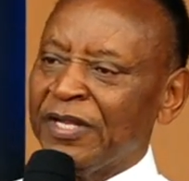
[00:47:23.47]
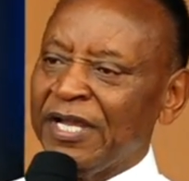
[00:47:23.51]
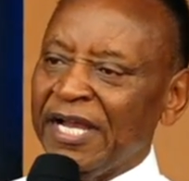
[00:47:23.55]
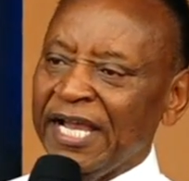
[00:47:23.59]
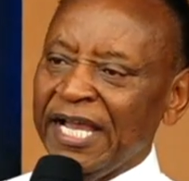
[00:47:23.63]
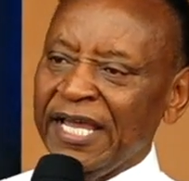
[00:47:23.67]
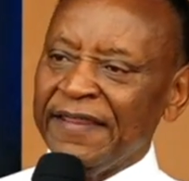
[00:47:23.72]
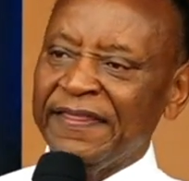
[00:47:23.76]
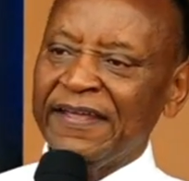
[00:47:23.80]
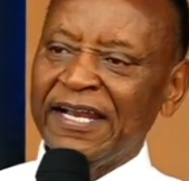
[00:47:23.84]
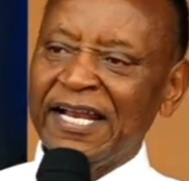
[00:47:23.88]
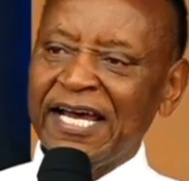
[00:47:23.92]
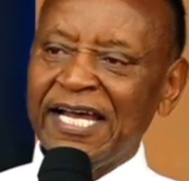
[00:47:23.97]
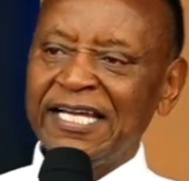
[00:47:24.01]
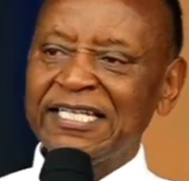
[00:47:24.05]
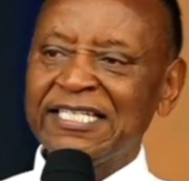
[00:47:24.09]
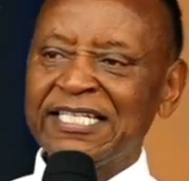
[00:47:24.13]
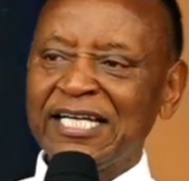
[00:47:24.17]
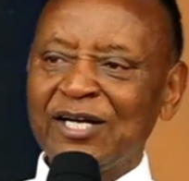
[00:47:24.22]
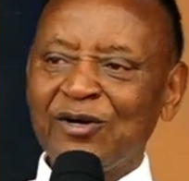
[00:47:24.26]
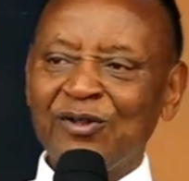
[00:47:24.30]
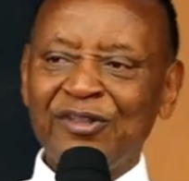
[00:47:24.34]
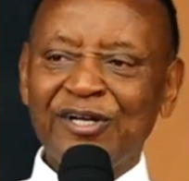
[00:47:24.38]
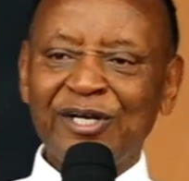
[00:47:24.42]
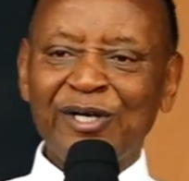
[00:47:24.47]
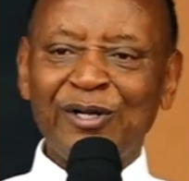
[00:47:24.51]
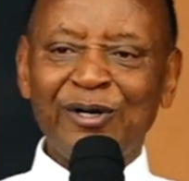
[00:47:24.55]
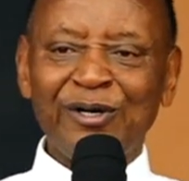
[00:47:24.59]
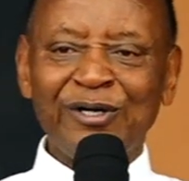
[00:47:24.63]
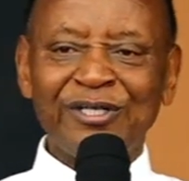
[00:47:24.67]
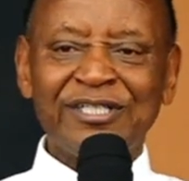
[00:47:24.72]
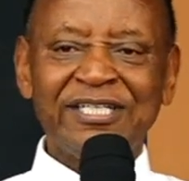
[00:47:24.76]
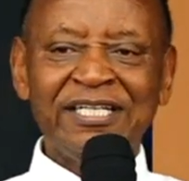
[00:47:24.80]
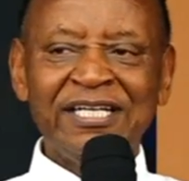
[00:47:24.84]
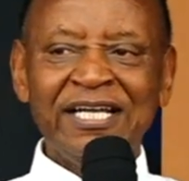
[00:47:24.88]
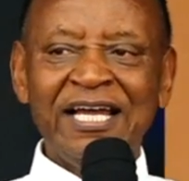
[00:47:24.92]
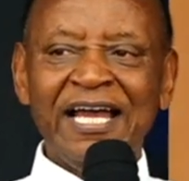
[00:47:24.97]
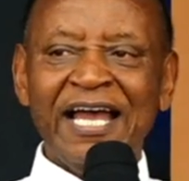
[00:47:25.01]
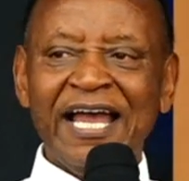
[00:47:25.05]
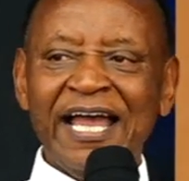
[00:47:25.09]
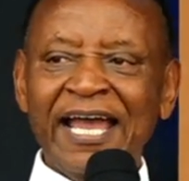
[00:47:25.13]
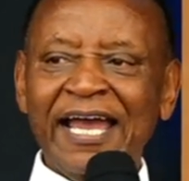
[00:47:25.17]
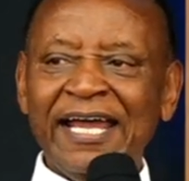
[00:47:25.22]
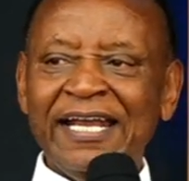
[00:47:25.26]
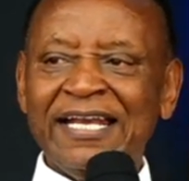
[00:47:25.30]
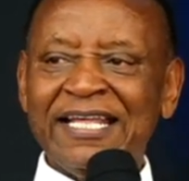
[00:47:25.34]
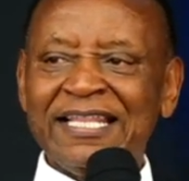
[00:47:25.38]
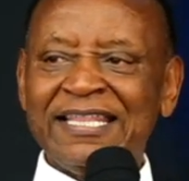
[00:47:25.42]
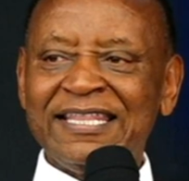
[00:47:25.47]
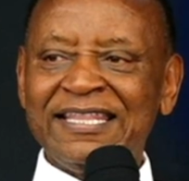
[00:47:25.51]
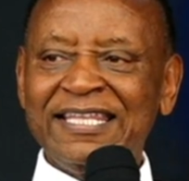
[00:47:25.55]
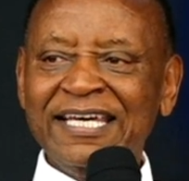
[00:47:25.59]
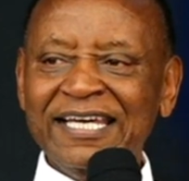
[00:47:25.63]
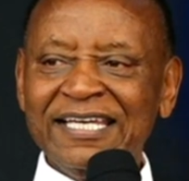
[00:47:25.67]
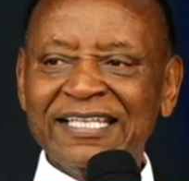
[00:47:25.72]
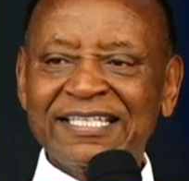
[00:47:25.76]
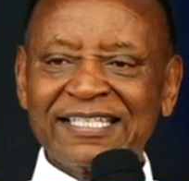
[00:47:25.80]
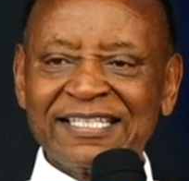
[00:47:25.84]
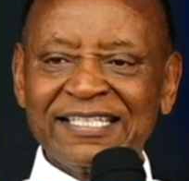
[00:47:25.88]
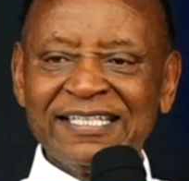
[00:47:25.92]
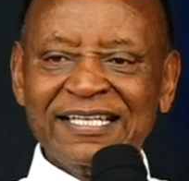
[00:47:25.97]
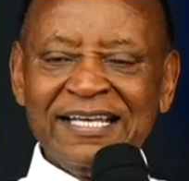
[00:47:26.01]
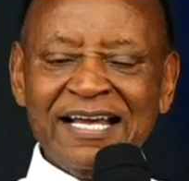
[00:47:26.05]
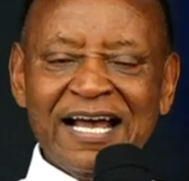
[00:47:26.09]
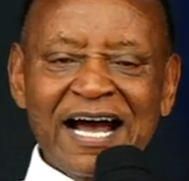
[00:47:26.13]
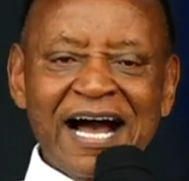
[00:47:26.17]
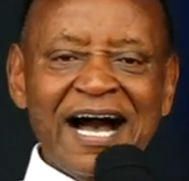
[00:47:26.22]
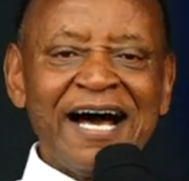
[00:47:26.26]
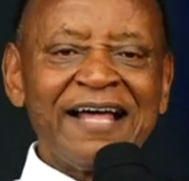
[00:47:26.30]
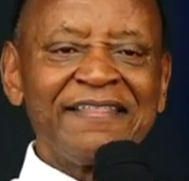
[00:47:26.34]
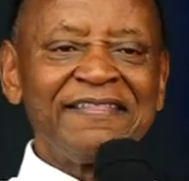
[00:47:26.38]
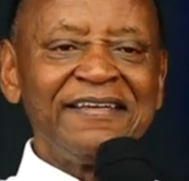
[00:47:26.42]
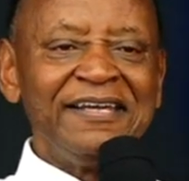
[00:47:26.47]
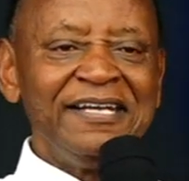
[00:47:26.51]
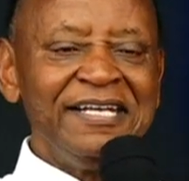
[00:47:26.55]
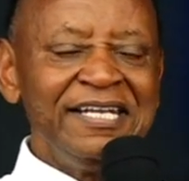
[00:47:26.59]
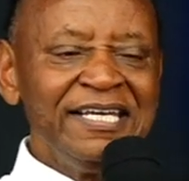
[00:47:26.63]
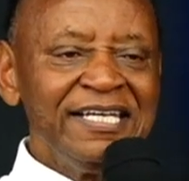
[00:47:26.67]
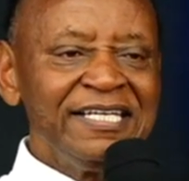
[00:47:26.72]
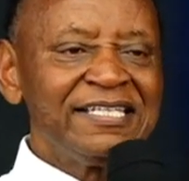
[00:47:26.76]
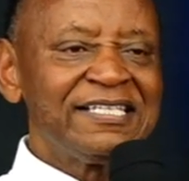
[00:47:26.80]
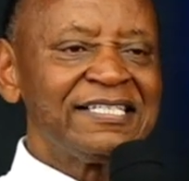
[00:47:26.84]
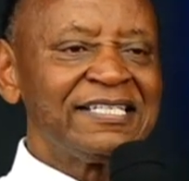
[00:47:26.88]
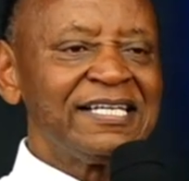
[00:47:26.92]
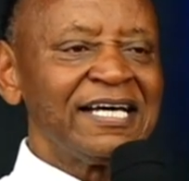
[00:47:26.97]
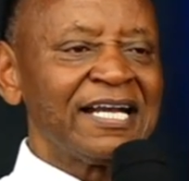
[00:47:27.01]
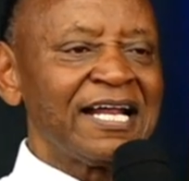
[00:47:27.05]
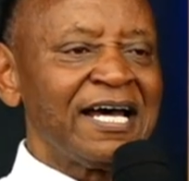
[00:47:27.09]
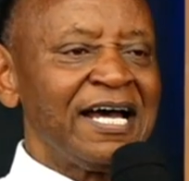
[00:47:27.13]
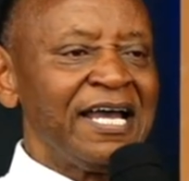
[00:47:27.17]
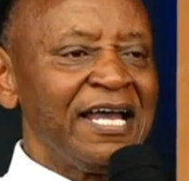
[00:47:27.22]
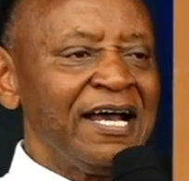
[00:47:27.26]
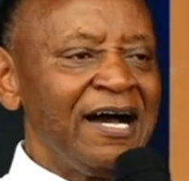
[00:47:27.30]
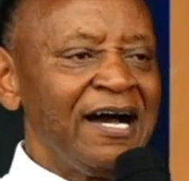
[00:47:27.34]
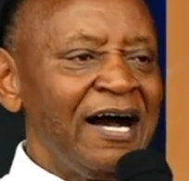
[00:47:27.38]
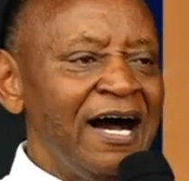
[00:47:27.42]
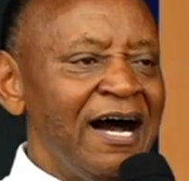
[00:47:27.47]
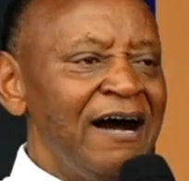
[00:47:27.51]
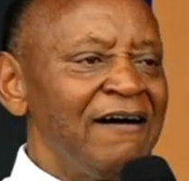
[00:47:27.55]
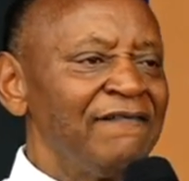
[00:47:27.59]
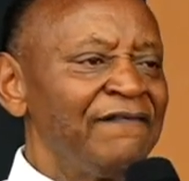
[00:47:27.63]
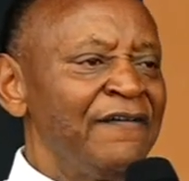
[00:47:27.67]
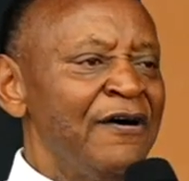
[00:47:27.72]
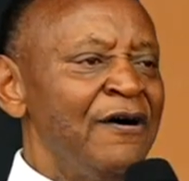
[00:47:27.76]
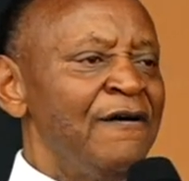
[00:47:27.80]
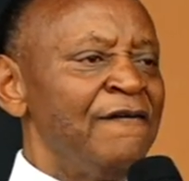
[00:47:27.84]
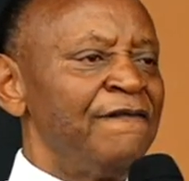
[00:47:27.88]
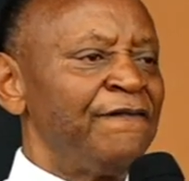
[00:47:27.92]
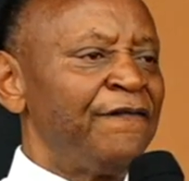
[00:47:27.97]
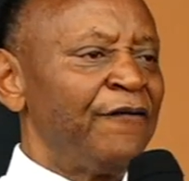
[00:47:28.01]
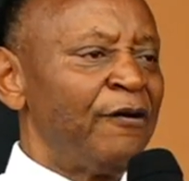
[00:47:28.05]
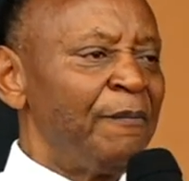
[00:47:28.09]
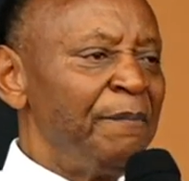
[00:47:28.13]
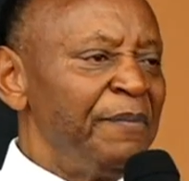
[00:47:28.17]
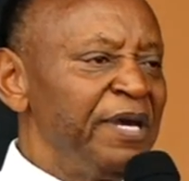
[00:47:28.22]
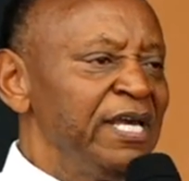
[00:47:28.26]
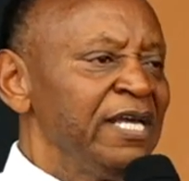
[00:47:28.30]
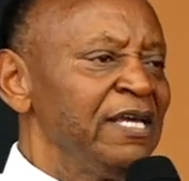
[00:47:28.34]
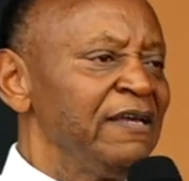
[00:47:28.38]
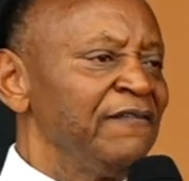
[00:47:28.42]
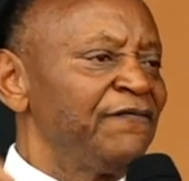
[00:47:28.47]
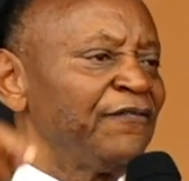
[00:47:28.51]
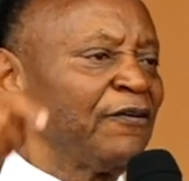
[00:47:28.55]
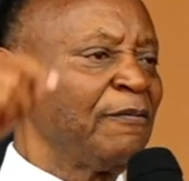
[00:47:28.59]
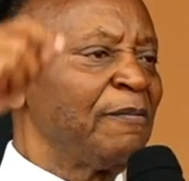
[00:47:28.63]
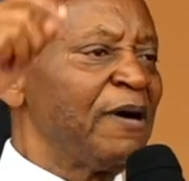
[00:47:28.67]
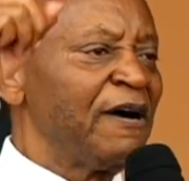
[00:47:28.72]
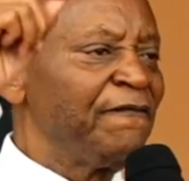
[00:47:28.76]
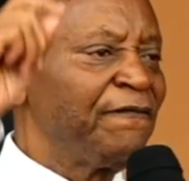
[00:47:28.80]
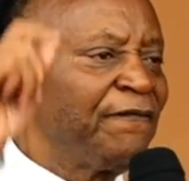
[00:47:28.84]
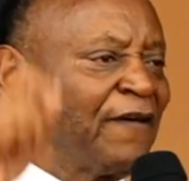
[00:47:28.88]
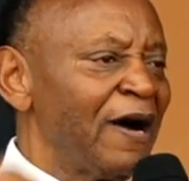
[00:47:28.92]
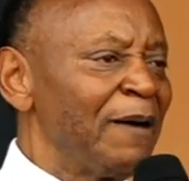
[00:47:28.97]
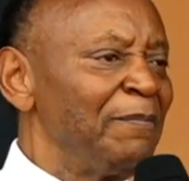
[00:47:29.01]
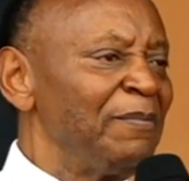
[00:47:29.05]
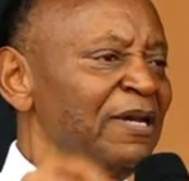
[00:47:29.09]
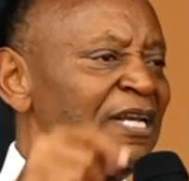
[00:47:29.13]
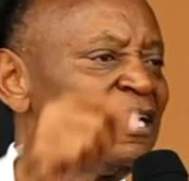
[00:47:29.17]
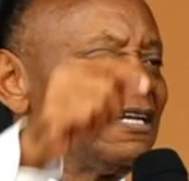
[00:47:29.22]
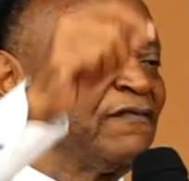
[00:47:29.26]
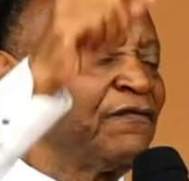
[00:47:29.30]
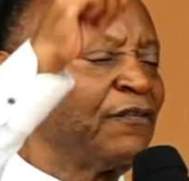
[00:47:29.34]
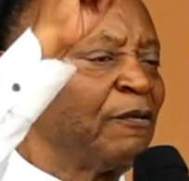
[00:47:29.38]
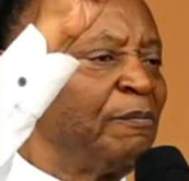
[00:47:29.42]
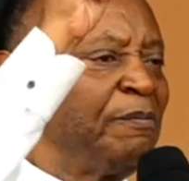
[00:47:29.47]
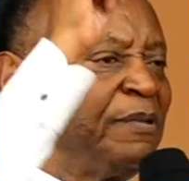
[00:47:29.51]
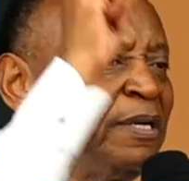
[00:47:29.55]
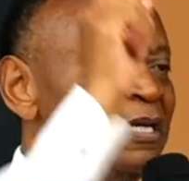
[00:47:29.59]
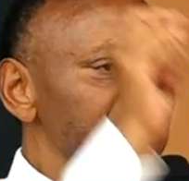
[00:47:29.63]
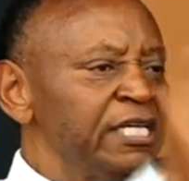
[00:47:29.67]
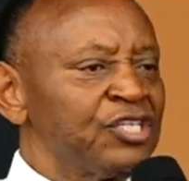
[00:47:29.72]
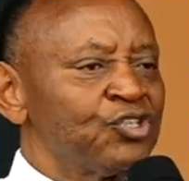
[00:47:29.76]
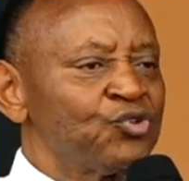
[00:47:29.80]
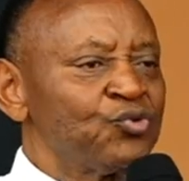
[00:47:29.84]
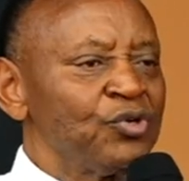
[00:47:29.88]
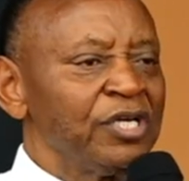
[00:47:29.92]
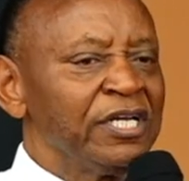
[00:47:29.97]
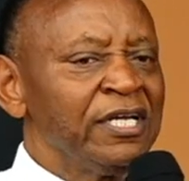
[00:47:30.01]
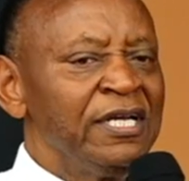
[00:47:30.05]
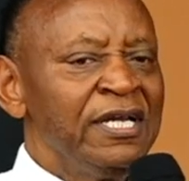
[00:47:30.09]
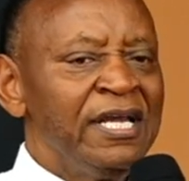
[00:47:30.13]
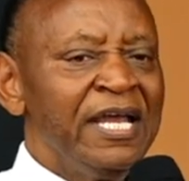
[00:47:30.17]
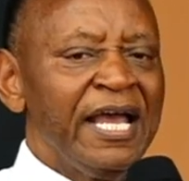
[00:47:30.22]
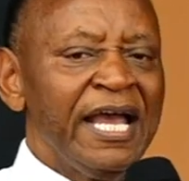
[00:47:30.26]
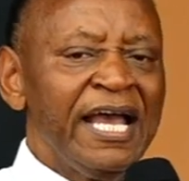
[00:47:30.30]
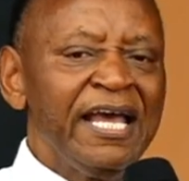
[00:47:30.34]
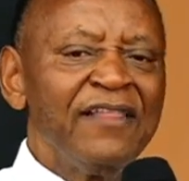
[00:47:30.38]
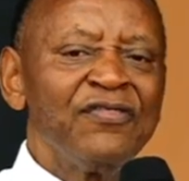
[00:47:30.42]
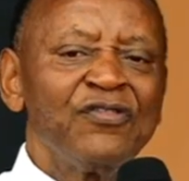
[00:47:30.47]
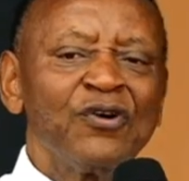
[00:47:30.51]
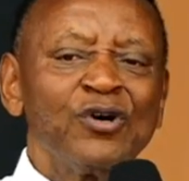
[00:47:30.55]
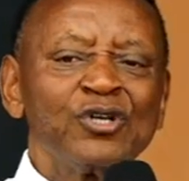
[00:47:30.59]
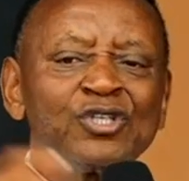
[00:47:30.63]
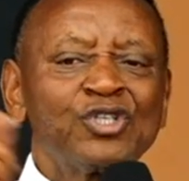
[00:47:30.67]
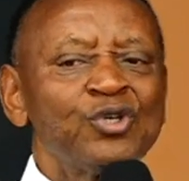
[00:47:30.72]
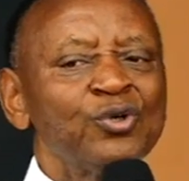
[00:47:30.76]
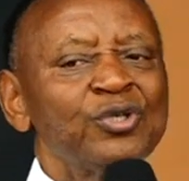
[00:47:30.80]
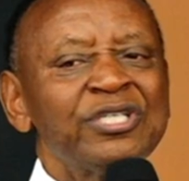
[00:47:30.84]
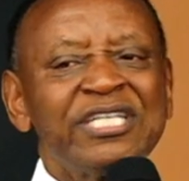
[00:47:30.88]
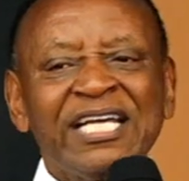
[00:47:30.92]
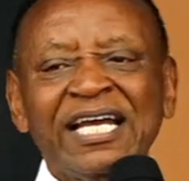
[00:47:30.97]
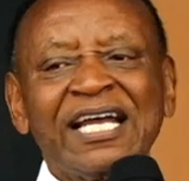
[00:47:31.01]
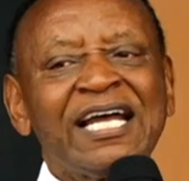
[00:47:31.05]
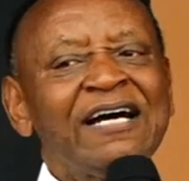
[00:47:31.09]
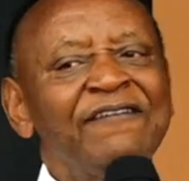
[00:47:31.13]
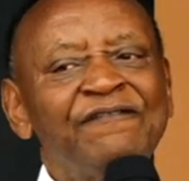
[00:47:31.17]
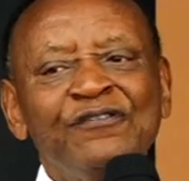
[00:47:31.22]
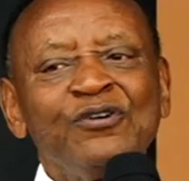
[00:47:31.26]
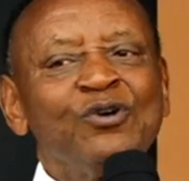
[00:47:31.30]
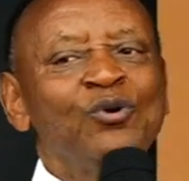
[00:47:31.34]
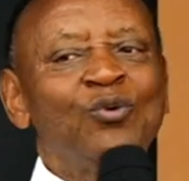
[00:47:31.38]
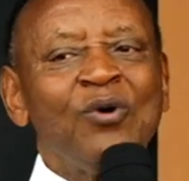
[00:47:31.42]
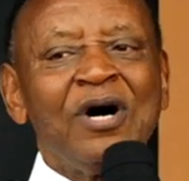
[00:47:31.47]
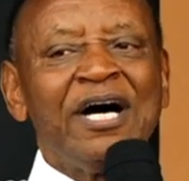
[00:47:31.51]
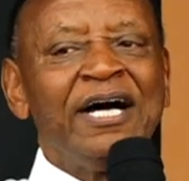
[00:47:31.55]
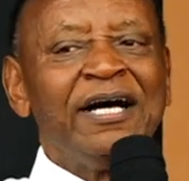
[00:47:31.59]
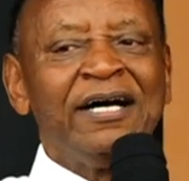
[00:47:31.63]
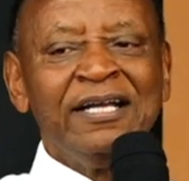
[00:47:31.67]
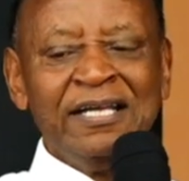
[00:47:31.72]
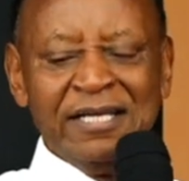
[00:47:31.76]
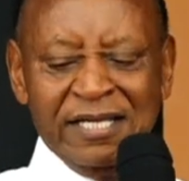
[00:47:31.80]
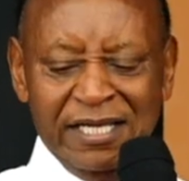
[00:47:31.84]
And then I tell the Lord, and these are the needs that I have for me, for my family, and for ministry. And those should take a few words.